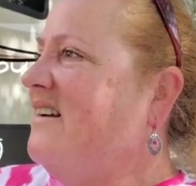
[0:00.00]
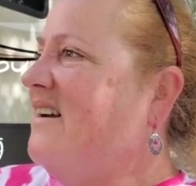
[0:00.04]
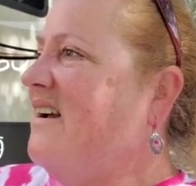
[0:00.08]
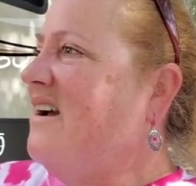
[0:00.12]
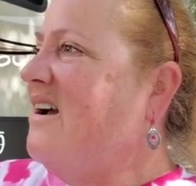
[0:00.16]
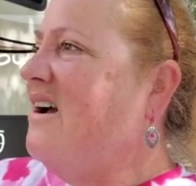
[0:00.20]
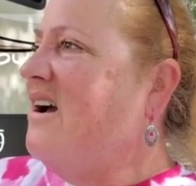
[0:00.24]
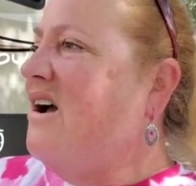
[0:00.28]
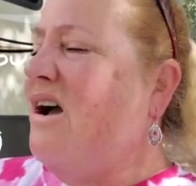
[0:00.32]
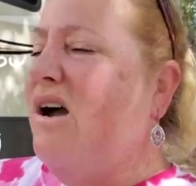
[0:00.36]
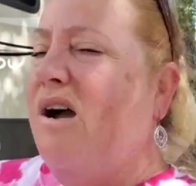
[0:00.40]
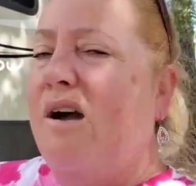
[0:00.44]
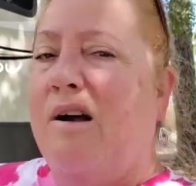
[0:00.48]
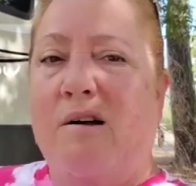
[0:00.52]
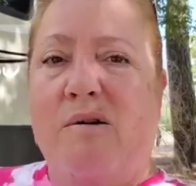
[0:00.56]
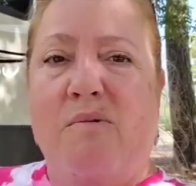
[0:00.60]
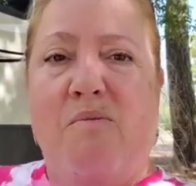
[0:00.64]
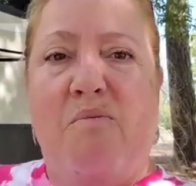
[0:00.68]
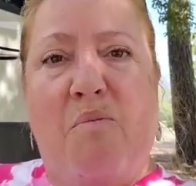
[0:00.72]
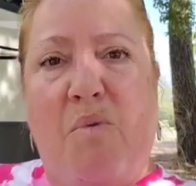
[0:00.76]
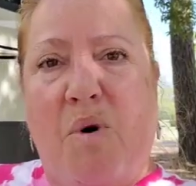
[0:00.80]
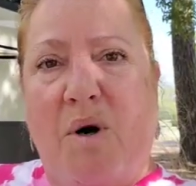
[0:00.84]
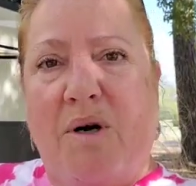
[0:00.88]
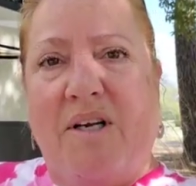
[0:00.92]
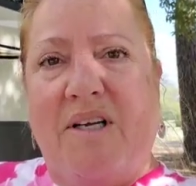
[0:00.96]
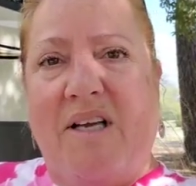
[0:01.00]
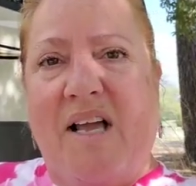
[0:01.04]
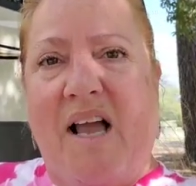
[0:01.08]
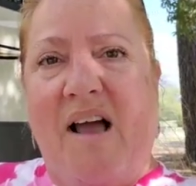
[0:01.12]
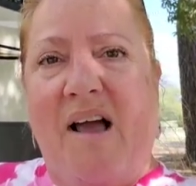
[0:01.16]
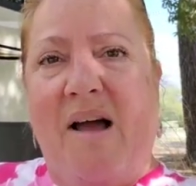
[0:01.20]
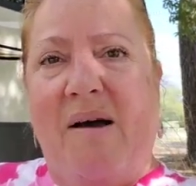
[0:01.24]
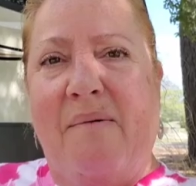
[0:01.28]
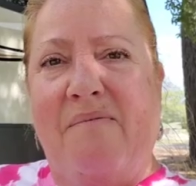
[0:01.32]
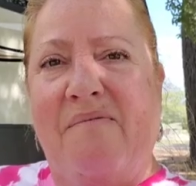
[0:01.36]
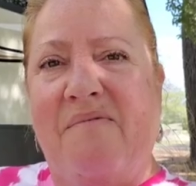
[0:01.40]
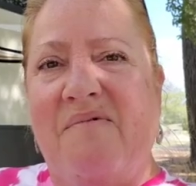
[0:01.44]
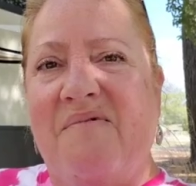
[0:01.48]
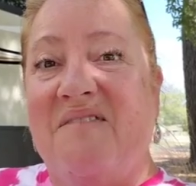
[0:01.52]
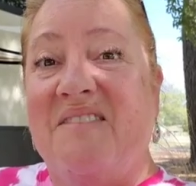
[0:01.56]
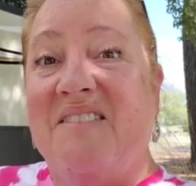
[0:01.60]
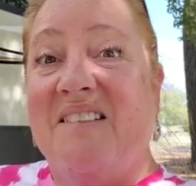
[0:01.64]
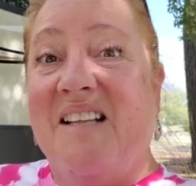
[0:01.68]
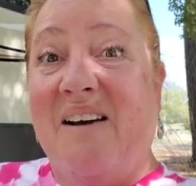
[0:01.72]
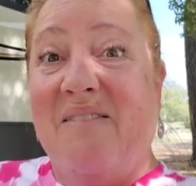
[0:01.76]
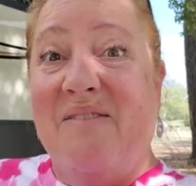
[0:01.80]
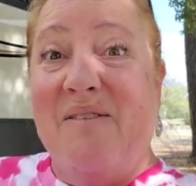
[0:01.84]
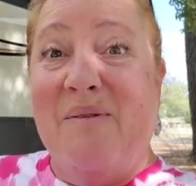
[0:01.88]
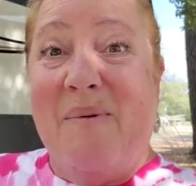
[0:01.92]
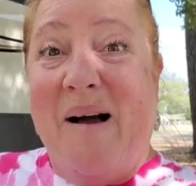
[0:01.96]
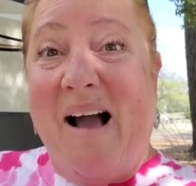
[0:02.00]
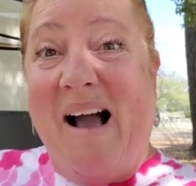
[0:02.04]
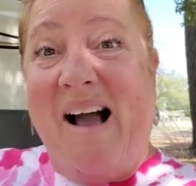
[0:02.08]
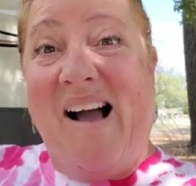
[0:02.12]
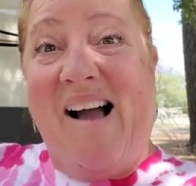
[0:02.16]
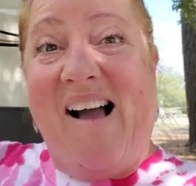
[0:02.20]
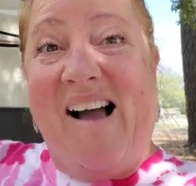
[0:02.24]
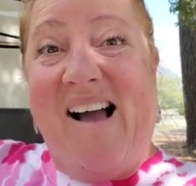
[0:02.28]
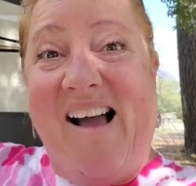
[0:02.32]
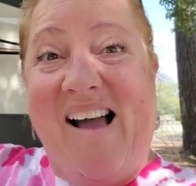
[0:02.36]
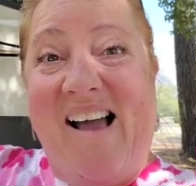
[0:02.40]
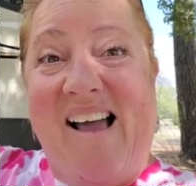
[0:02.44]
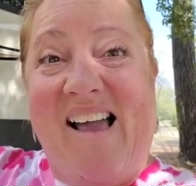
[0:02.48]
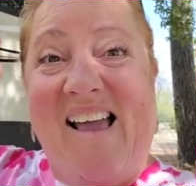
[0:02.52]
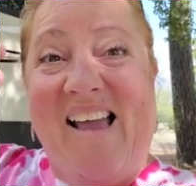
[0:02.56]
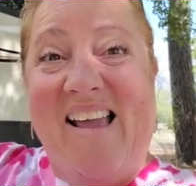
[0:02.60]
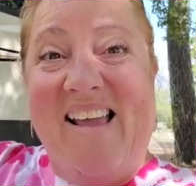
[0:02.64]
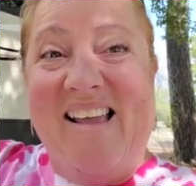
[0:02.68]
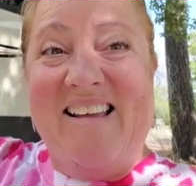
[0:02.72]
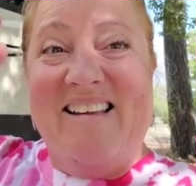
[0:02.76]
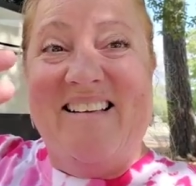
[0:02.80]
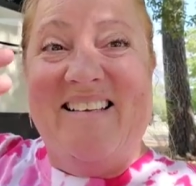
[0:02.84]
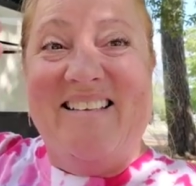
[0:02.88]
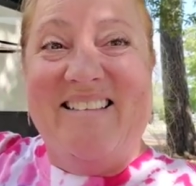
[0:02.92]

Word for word: Uh, more to come. Love you. Bye.